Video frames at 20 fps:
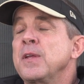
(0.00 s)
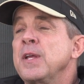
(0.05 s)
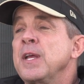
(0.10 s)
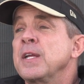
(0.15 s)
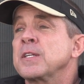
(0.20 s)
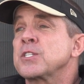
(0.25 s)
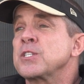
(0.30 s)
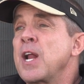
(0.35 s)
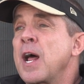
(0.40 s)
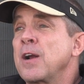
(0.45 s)

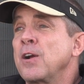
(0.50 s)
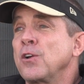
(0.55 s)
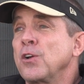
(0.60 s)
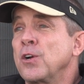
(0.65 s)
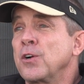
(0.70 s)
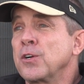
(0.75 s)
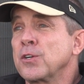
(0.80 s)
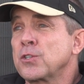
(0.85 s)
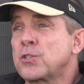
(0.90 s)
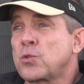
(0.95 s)
It's not a
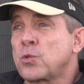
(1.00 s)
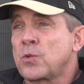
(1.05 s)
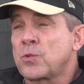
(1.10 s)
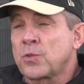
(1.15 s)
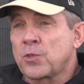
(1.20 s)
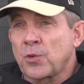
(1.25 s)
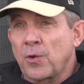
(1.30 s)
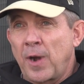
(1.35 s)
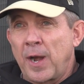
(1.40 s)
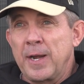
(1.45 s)
learned
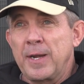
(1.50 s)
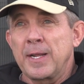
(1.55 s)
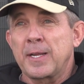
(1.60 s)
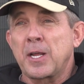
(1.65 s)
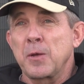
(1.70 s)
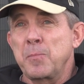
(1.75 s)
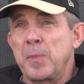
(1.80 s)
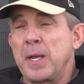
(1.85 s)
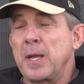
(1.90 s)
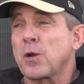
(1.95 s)
trait. It
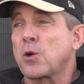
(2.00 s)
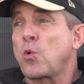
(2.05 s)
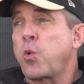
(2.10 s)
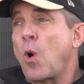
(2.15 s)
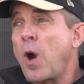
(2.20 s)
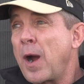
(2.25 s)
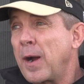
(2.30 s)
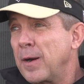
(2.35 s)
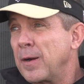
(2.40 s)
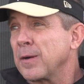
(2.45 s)
can be
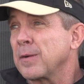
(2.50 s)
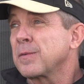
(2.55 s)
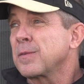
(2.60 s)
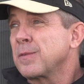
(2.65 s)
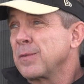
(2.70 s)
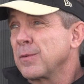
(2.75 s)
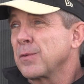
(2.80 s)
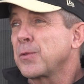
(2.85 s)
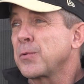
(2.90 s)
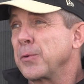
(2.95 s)
acquired
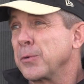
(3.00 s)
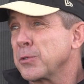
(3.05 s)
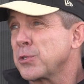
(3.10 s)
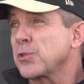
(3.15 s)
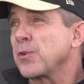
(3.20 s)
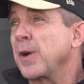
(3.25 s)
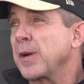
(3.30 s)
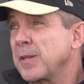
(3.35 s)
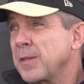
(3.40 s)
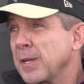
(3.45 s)
through
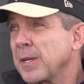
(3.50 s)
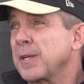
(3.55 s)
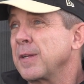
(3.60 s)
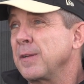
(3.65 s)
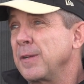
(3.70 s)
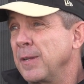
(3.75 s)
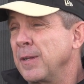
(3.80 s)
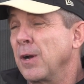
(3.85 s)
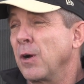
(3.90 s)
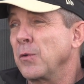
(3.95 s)
strength. And,
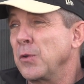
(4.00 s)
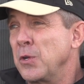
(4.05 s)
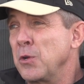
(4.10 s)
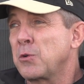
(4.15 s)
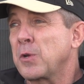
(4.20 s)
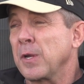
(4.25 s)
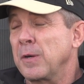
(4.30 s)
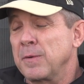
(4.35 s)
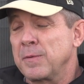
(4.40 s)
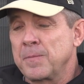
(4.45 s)
you know, you
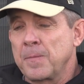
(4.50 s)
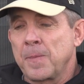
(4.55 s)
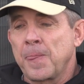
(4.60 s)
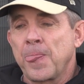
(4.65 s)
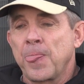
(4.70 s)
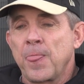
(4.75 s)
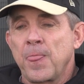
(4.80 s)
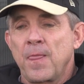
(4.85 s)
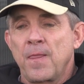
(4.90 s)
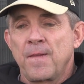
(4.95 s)
can,
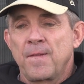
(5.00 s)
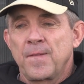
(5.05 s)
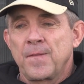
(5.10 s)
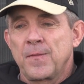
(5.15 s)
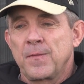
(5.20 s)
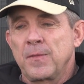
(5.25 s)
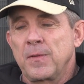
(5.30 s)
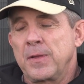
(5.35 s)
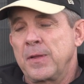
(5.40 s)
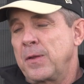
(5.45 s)

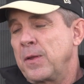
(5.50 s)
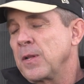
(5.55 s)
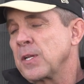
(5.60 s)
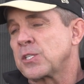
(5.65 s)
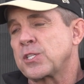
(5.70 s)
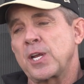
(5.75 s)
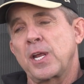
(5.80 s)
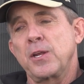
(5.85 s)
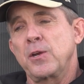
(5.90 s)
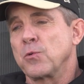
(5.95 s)

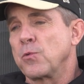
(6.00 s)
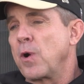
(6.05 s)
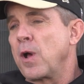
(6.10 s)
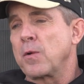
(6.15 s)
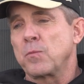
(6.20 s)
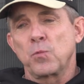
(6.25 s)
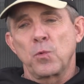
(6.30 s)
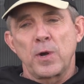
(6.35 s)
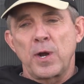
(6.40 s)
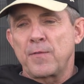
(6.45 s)
let's say you
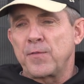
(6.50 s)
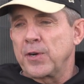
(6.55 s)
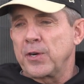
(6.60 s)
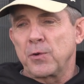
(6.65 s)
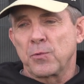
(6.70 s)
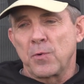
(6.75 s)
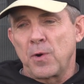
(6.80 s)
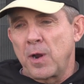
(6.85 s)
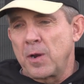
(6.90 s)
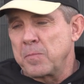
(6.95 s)
run whatever
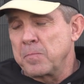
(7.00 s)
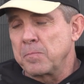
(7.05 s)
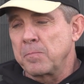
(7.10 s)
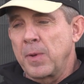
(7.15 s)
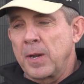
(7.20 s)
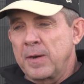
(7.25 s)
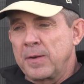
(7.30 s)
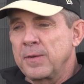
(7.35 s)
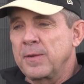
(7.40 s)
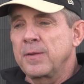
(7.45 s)
you run,
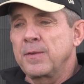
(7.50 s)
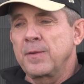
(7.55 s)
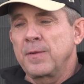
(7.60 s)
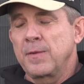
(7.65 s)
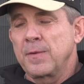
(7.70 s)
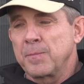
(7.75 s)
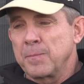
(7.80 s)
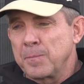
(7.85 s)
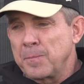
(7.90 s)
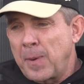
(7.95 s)
but
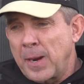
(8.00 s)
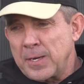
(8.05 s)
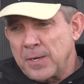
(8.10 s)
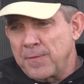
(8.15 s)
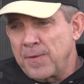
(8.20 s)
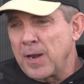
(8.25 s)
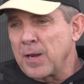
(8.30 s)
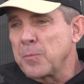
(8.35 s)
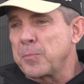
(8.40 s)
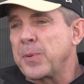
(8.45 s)
by
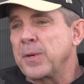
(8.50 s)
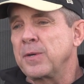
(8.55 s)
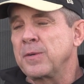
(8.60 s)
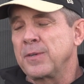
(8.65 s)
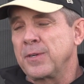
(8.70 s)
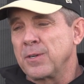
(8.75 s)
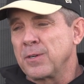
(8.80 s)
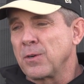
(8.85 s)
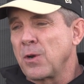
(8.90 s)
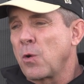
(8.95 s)

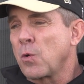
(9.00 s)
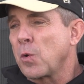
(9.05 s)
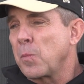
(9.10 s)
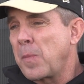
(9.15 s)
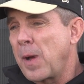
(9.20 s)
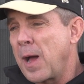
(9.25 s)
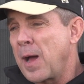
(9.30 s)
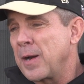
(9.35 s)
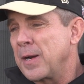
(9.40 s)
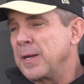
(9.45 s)
developing your lower
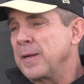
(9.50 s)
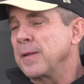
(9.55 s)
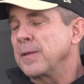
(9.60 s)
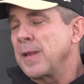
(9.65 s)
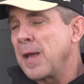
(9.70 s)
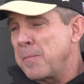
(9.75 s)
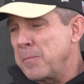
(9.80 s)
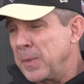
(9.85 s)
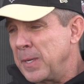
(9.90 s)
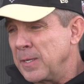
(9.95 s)
body,
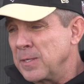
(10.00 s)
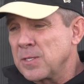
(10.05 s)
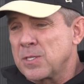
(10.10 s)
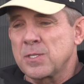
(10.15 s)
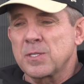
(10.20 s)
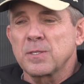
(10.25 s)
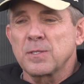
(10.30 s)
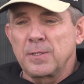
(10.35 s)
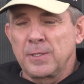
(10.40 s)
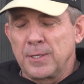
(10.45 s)
and that
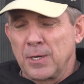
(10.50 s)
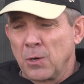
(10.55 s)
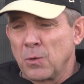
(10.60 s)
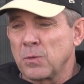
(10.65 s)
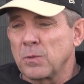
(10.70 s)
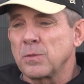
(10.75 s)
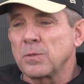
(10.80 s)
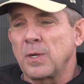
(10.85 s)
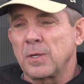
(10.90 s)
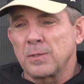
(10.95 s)
means, you
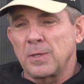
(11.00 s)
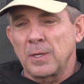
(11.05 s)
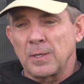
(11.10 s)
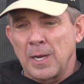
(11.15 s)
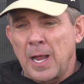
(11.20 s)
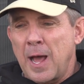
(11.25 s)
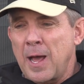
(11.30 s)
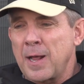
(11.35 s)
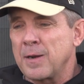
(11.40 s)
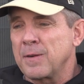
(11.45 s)
know, a
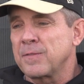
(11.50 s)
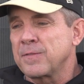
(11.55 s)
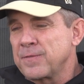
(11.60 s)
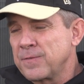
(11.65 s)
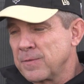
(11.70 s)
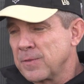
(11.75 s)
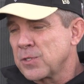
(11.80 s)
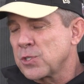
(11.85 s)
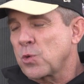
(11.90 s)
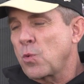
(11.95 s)
lot of
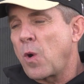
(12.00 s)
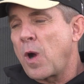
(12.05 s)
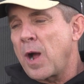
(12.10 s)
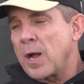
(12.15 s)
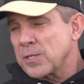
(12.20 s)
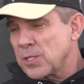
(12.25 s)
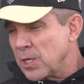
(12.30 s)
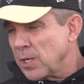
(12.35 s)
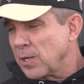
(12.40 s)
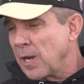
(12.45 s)

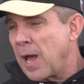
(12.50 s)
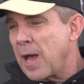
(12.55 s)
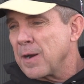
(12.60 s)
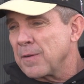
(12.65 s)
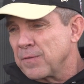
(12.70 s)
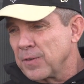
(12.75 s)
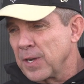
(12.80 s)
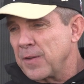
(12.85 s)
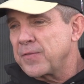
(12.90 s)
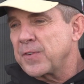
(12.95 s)
squats, a lot
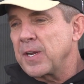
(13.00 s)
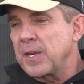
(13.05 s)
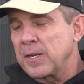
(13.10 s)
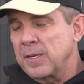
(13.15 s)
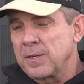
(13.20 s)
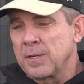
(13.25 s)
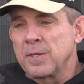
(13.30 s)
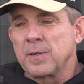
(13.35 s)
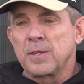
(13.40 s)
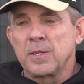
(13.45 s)
of
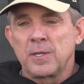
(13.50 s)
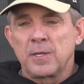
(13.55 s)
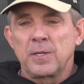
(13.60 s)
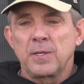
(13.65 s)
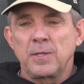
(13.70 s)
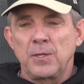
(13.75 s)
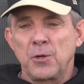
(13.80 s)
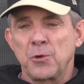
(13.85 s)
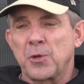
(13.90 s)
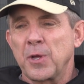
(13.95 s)
lifting,
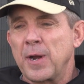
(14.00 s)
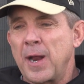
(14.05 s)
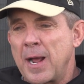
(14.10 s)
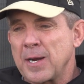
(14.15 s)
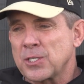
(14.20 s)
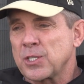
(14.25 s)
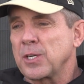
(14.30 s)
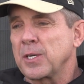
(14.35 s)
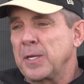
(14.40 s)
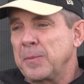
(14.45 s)
you can
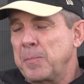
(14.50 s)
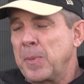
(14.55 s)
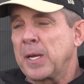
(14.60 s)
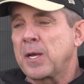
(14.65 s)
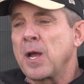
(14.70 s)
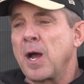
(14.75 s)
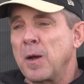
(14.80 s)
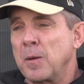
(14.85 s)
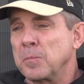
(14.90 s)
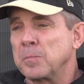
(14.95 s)
actually
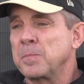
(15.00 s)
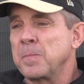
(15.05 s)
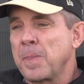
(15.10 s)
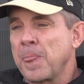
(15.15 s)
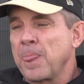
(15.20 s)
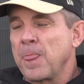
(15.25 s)
become